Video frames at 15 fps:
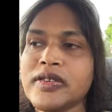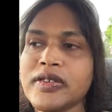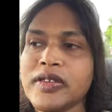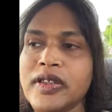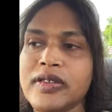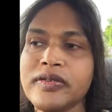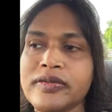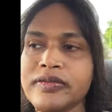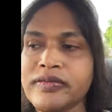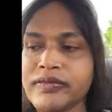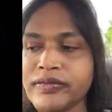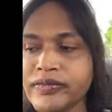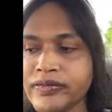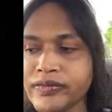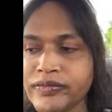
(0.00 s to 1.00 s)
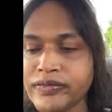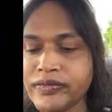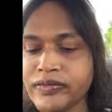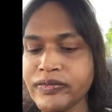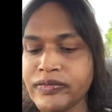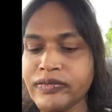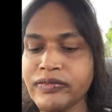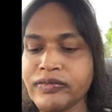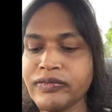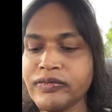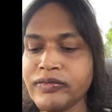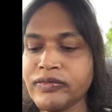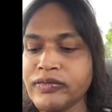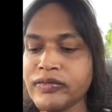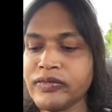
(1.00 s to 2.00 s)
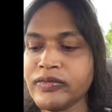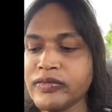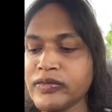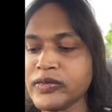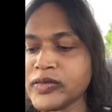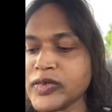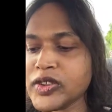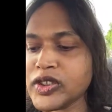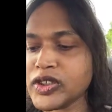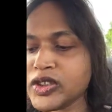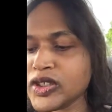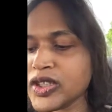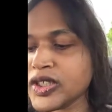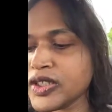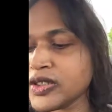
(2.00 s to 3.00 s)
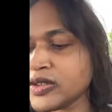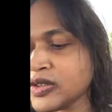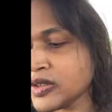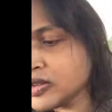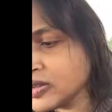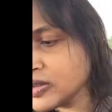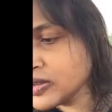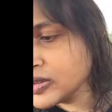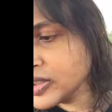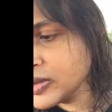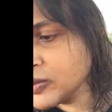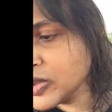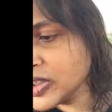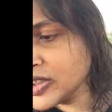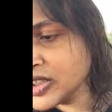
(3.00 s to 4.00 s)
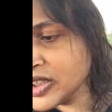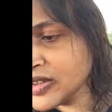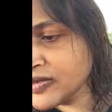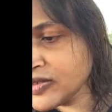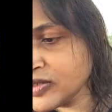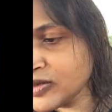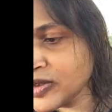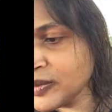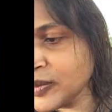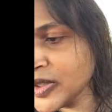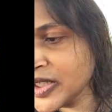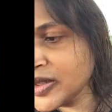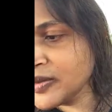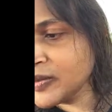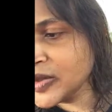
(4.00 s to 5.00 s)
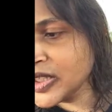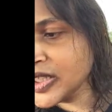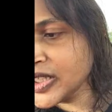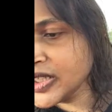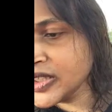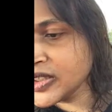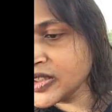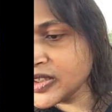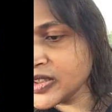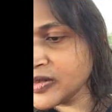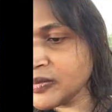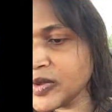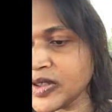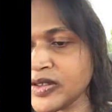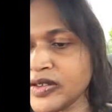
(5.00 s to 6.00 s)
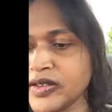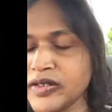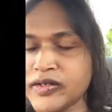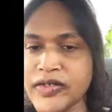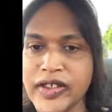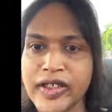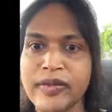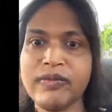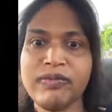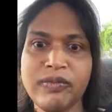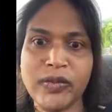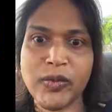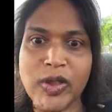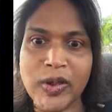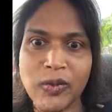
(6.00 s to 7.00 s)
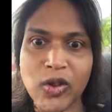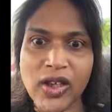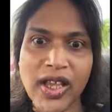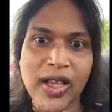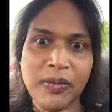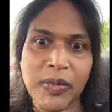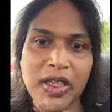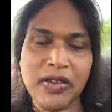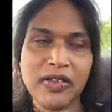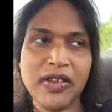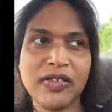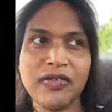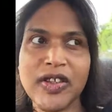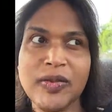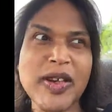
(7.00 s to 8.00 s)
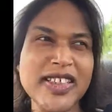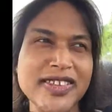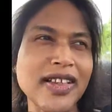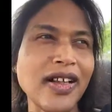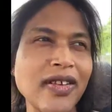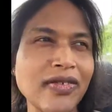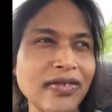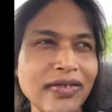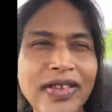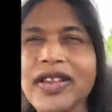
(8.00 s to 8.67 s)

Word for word: you know, mm, I'm gonna try and get myself to a better place, better where I'm a bit more happy with myself.